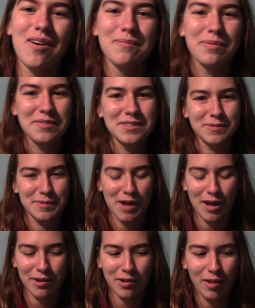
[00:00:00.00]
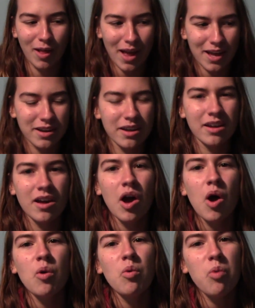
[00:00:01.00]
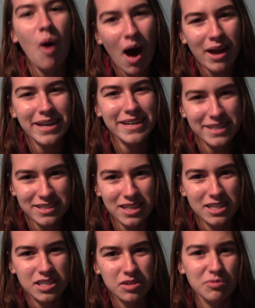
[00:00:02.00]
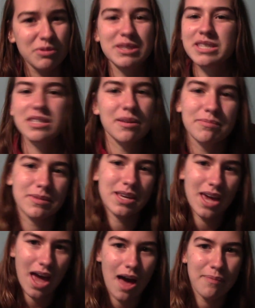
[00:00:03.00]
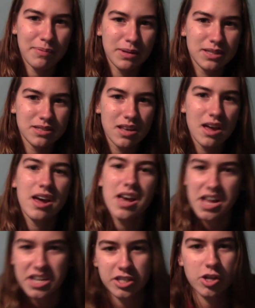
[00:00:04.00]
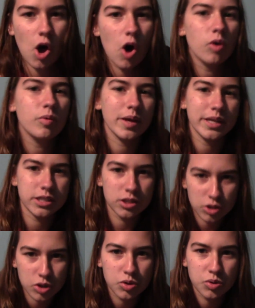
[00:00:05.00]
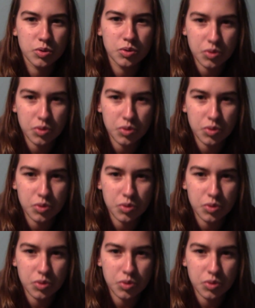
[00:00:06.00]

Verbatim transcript: I'm Professor McGonagall, and why is it when something happens, it is always you